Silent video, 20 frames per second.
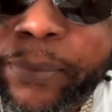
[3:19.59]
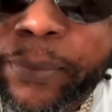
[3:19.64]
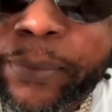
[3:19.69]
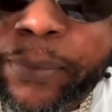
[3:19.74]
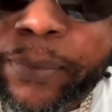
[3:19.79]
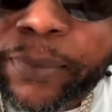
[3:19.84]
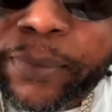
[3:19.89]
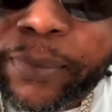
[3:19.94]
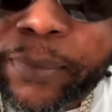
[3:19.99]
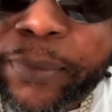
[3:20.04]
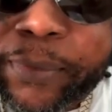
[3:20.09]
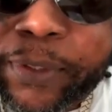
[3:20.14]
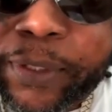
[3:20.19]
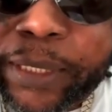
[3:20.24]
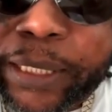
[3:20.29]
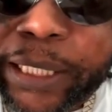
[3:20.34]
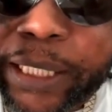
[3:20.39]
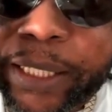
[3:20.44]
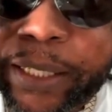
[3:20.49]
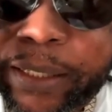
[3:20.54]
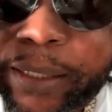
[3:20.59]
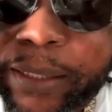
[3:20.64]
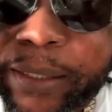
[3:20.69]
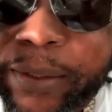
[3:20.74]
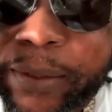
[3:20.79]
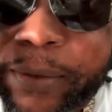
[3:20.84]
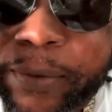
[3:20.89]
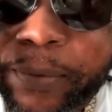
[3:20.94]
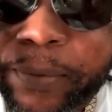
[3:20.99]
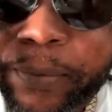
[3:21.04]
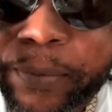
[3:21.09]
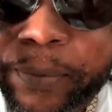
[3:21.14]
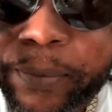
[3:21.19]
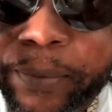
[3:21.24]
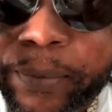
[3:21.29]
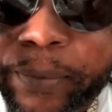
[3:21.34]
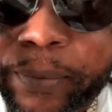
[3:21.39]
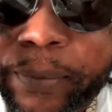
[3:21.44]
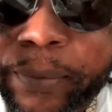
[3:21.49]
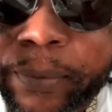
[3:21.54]
You now it's all
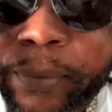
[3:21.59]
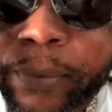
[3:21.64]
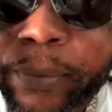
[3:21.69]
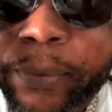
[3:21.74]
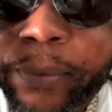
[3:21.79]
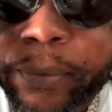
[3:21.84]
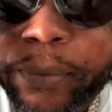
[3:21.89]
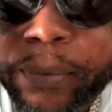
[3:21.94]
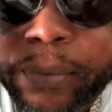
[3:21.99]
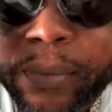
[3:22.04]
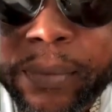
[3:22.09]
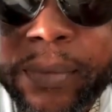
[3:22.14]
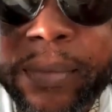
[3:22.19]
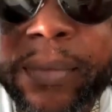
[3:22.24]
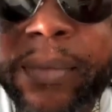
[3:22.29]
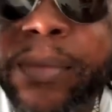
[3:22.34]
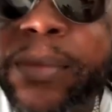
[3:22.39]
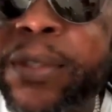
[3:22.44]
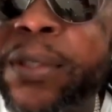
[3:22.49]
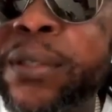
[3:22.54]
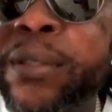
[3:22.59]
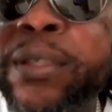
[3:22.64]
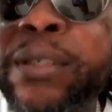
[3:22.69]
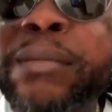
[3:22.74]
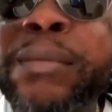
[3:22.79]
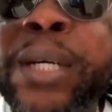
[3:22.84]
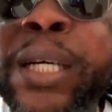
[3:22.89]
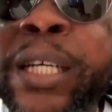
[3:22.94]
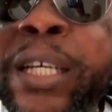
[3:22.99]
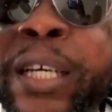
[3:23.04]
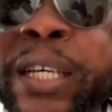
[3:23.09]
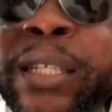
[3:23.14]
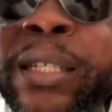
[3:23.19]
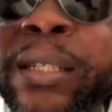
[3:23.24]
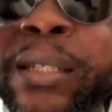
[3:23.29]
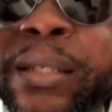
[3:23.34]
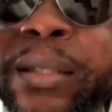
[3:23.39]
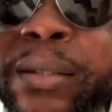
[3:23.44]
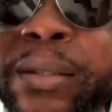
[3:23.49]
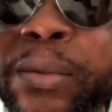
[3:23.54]
that. Man, dead.
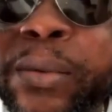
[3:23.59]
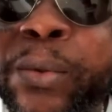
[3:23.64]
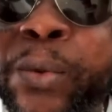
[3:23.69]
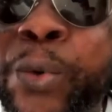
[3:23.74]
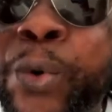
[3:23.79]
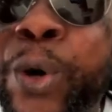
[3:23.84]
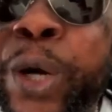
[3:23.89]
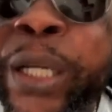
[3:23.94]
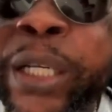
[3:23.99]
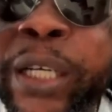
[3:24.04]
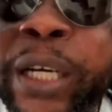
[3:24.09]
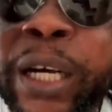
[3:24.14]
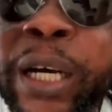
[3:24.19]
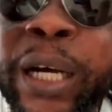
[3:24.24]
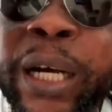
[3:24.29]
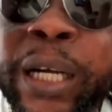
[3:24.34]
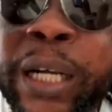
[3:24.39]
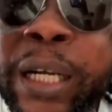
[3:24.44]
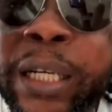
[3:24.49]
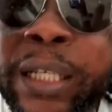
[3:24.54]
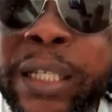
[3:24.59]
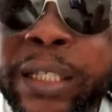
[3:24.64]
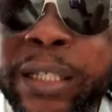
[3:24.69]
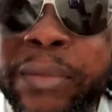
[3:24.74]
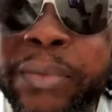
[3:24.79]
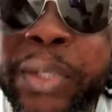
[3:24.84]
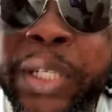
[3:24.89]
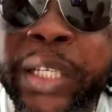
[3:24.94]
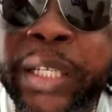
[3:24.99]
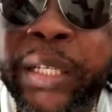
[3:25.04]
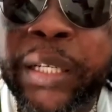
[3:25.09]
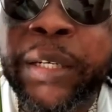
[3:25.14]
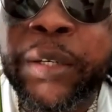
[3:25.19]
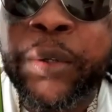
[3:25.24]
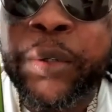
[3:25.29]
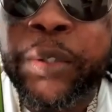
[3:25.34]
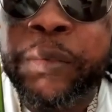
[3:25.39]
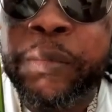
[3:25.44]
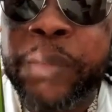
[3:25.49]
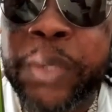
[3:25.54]
One cock of this man, a
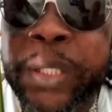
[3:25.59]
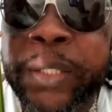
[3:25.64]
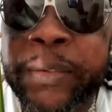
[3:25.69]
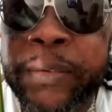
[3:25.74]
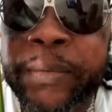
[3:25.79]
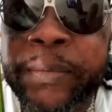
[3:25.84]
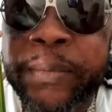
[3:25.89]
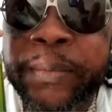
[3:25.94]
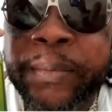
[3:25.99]
good man.